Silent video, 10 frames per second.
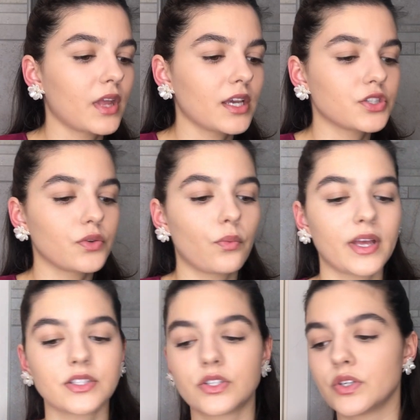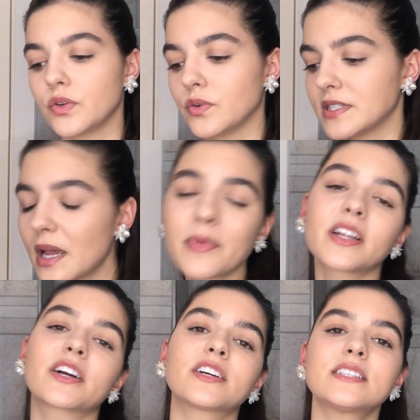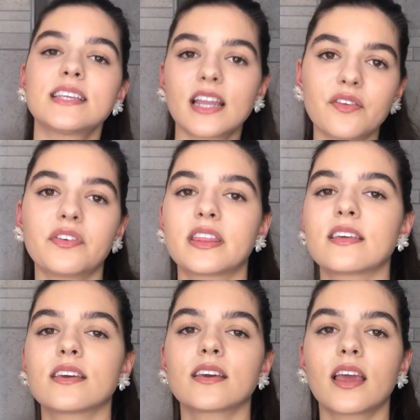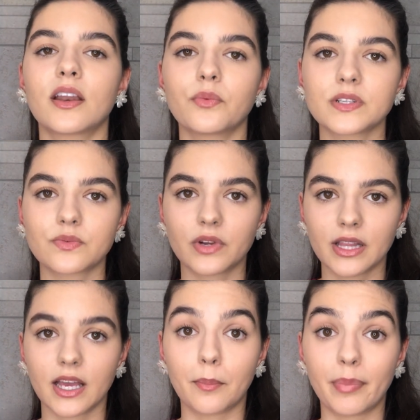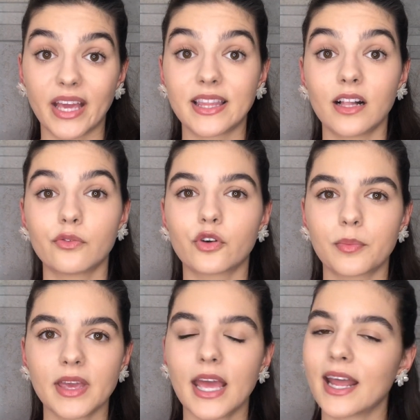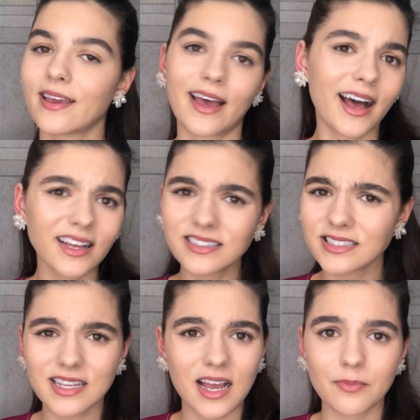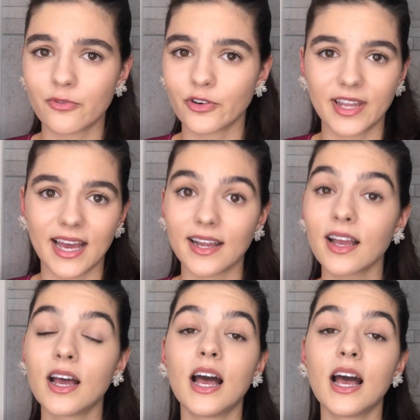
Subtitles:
I should went to seminars and everything, and it was really a big deal for me and I hadn't time for that.